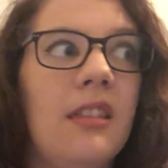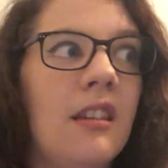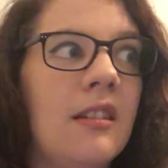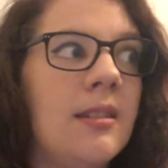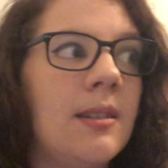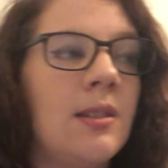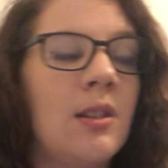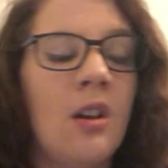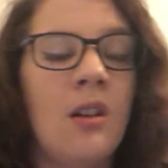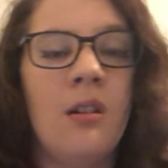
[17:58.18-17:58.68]

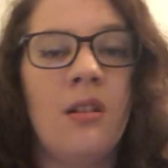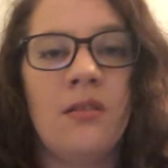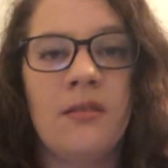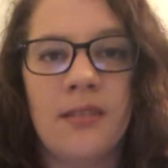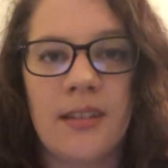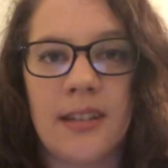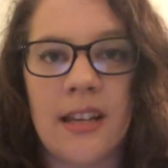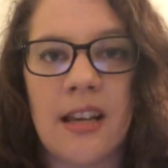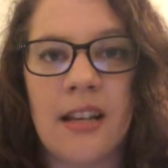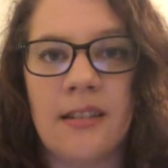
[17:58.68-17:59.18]
there's
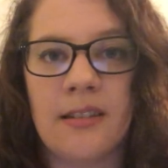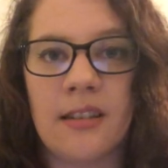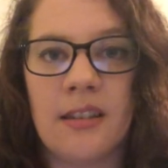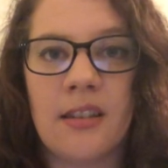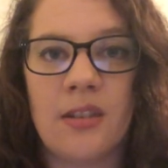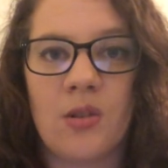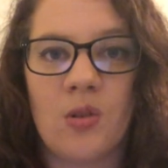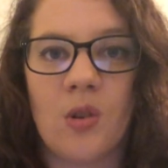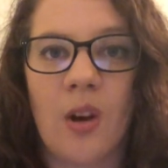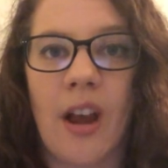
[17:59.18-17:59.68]
certain scenes in
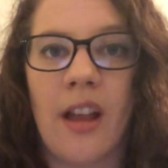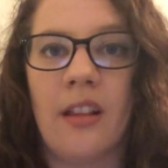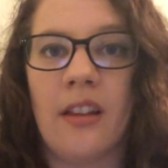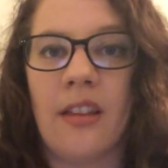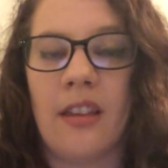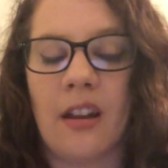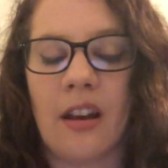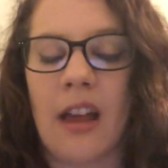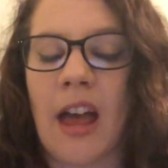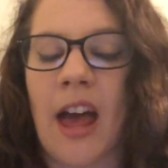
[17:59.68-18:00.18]
this
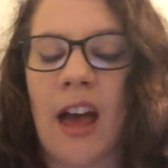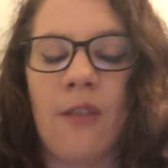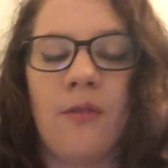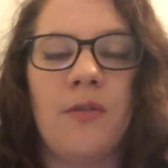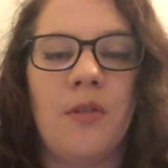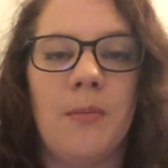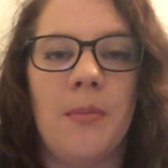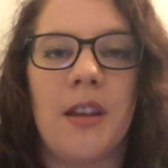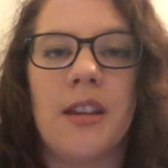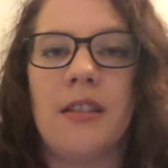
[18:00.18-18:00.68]
trailer that
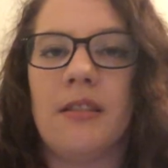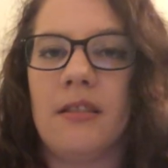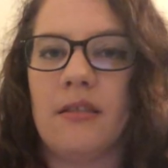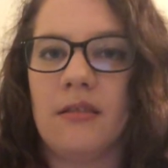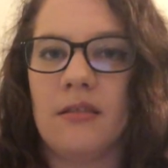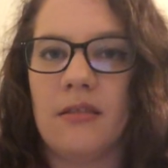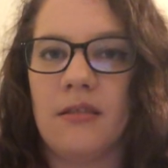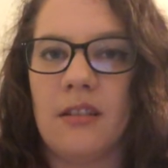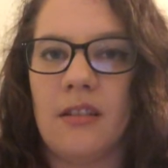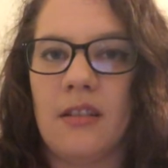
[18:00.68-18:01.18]
have to be
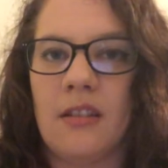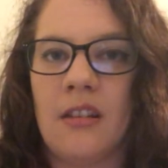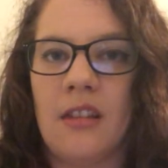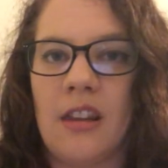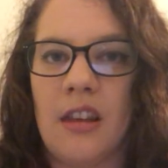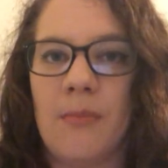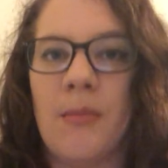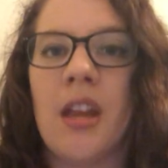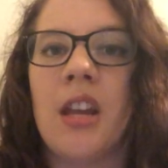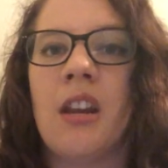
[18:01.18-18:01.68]
in
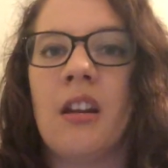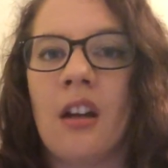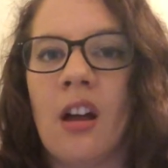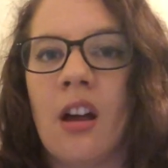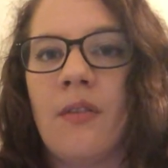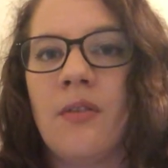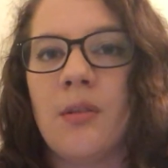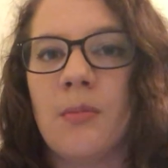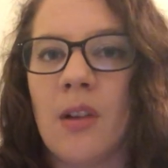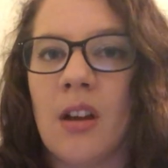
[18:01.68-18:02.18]
the immediate
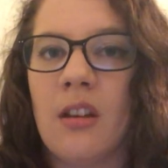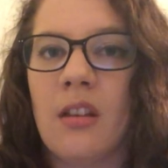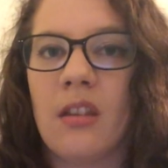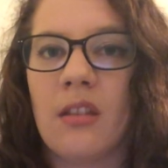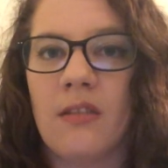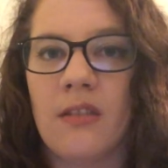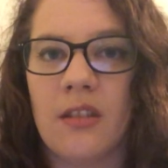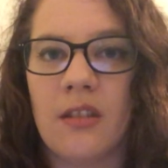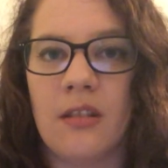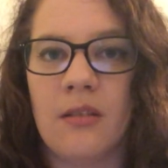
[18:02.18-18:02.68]
aftermath
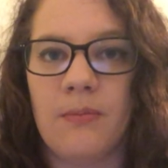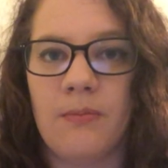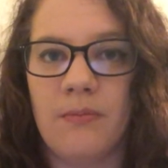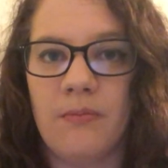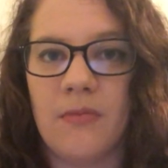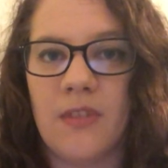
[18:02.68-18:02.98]
of the